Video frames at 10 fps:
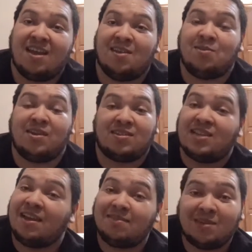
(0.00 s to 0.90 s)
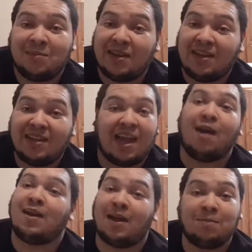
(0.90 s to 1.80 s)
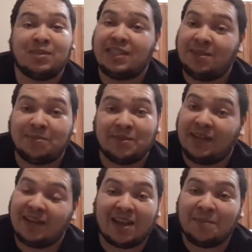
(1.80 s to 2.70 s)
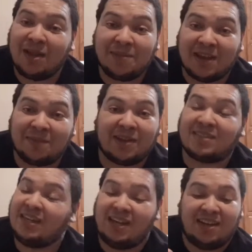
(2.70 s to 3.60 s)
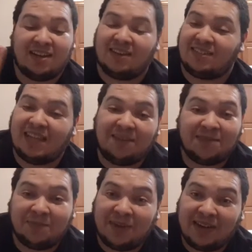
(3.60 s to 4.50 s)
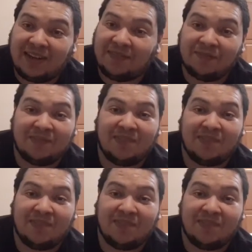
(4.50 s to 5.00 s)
You could have saved some money. I'm cheap. You ain't got to pay me that much. Could have saved some money.